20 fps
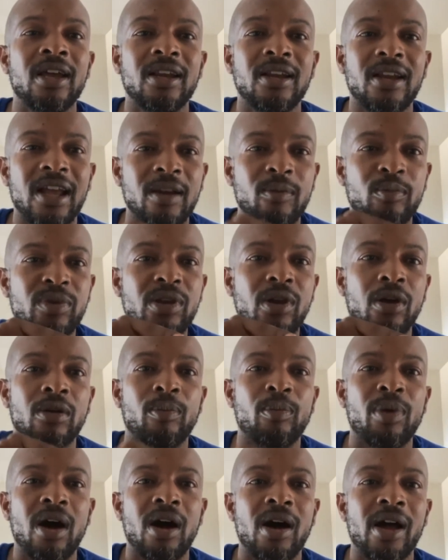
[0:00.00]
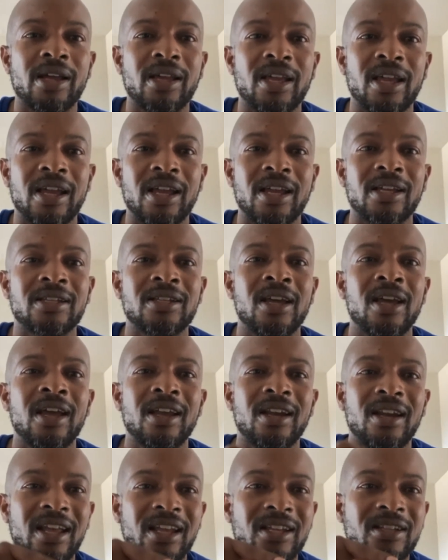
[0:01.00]
that'll be on a podcast
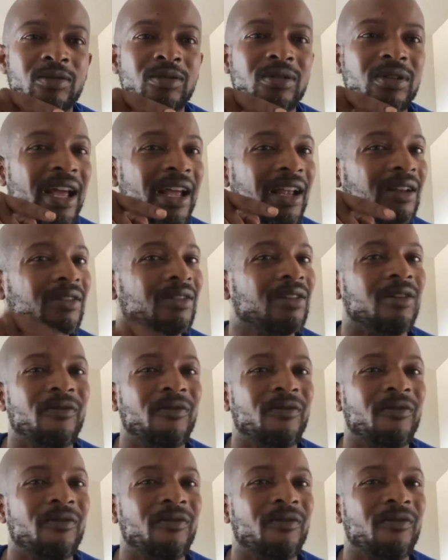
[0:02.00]
that